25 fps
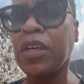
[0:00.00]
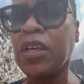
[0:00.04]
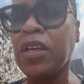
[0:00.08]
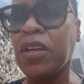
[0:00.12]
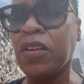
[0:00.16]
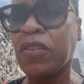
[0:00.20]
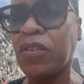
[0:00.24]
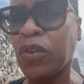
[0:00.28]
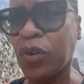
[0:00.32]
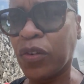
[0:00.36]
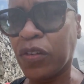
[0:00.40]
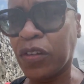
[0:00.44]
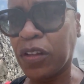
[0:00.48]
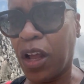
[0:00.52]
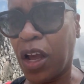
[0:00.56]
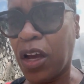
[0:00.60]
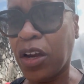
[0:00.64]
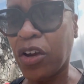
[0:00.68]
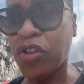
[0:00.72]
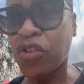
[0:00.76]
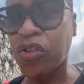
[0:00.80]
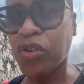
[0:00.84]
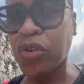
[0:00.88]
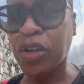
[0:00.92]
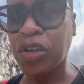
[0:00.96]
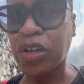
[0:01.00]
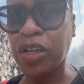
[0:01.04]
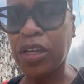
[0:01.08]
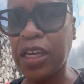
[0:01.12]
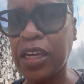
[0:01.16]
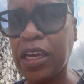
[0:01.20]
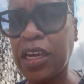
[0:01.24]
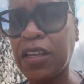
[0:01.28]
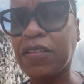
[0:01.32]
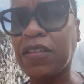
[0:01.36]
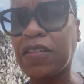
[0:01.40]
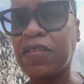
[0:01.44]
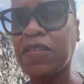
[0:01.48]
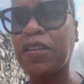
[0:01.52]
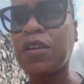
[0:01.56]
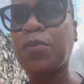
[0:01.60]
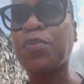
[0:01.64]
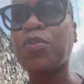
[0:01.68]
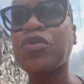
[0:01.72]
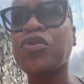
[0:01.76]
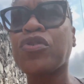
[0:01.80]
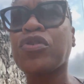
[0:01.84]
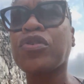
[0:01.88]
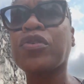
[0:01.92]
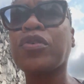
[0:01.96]
So as long as you're cooking at the
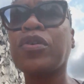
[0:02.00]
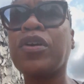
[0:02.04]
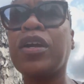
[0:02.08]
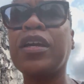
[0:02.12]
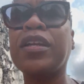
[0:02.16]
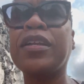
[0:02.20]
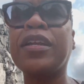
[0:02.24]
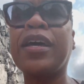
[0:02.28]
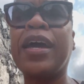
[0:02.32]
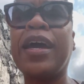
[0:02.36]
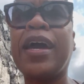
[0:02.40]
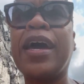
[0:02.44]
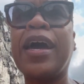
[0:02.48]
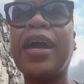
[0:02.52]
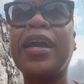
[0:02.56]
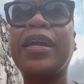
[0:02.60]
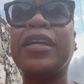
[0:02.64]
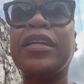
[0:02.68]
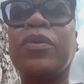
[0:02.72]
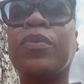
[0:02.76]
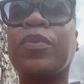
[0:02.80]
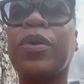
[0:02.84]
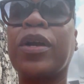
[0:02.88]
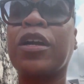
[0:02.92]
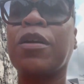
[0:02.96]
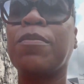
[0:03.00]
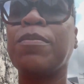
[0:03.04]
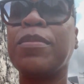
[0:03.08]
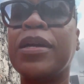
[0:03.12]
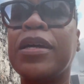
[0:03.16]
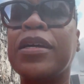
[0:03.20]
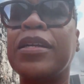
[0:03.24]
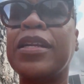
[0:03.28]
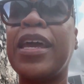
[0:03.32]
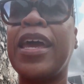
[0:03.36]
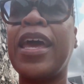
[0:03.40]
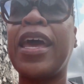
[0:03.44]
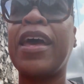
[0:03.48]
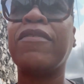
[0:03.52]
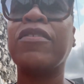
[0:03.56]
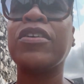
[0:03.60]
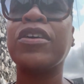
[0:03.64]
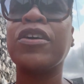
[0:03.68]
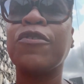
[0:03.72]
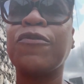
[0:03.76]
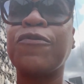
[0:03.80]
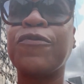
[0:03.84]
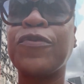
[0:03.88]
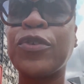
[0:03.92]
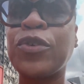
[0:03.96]
temperature, and I highly recommend
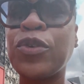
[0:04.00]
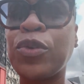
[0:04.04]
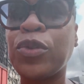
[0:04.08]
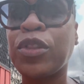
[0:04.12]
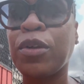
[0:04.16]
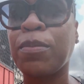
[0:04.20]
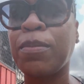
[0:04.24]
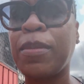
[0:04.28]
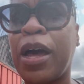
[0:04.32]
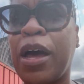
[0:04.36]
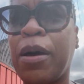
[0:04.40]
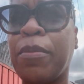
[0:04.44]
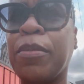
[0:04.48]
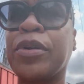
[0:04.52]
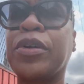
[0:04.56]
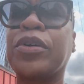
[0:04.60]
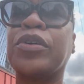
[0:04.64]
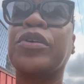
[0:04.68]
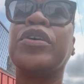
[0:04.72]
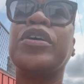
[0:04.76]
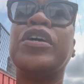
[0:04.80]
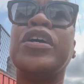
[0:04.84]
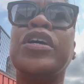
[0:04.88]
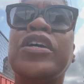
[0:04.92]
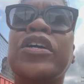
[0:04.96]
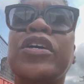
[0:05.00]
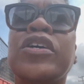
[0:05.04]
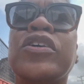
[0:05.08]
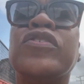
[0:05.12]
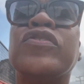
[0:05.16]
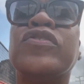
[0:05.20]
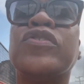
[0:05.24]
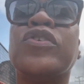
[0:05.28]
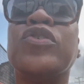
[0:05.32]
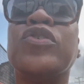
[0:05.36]
having a food thermometer so